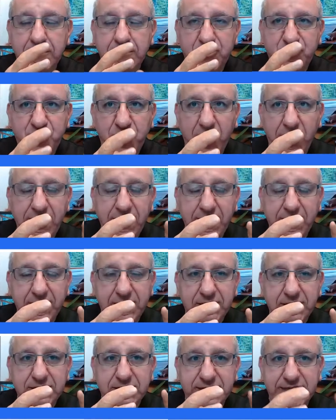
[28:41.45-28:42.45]

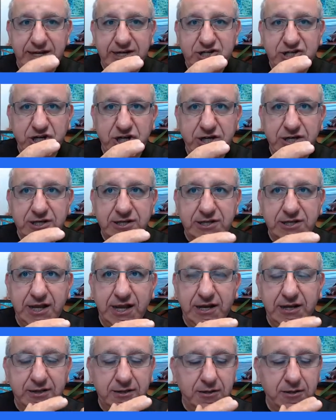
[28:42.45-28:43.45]
training session
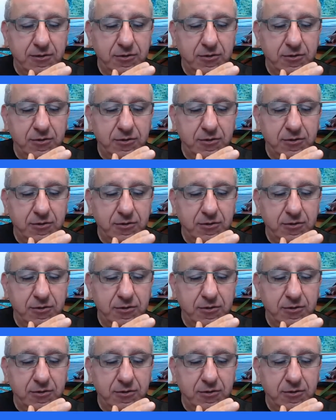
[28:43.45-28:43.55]
that